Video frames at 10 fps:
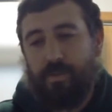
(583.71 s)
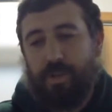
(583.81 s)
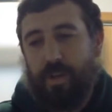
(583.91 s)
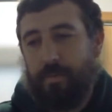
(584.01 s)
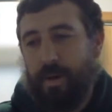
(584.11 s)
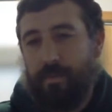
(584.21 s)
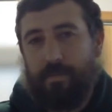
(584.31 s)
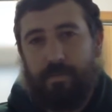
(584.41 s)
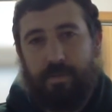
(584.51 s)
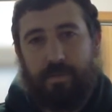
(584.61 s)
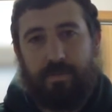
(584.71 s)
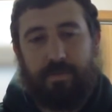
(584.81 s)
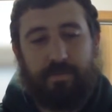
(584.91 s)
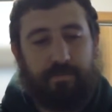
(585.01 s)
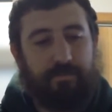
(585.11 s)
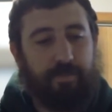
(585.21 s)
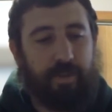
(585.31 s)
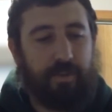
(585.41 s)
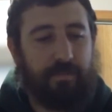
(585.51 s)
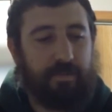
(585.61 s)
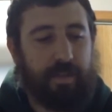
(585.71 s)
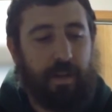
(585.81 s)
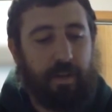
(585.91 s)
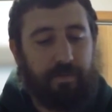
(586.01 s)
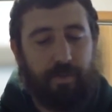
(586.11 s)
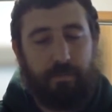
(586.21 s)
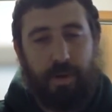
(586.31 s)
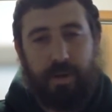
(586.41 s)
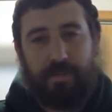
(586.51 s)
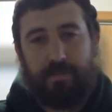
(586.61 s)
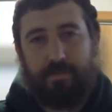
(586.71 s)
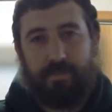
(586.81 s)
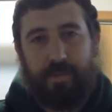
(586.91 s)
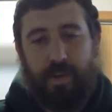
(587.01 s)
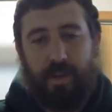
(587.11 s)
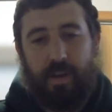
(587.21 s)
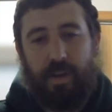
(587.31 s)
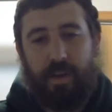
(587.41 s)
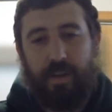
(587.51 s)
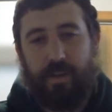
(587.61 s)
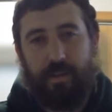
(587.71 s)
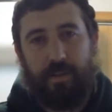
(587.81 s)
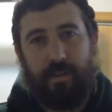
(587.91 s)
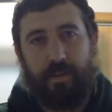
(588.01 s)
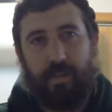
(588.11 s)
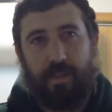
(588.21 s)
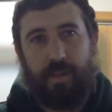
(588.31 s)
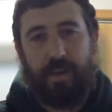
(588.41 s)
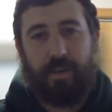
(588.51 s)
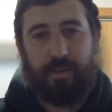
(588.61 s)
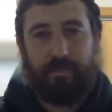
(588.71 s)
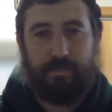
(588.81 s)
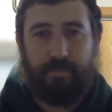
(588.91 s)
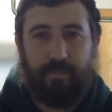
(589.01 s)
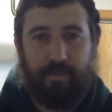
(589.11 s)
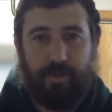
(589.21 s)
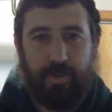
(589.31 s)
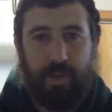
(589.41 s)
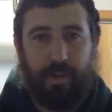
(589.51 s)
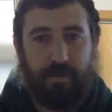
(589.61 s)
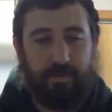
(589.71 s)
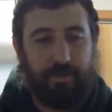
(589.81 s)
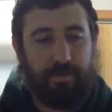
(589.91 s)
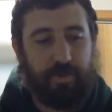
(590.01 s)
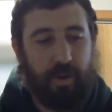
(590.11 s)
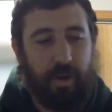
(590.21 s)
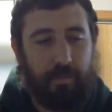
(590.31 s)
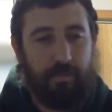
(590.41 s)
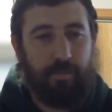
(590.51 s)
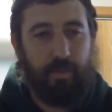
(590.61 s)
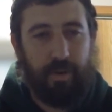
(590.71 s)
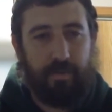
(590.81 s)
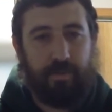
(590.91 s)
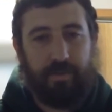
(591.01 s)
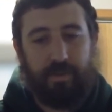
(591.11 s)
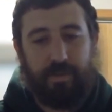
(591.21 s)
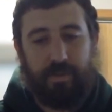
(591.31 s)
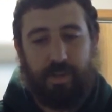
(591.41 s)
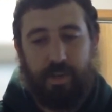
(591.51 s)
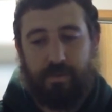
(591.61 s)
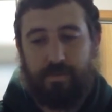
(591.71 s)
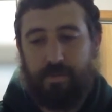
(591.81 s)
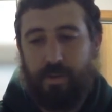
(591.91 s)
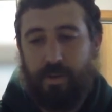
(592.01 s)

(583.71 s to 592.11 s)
Go check them out. Go freaking sign up for a box and like, share, subscribe, whatever, to the channel.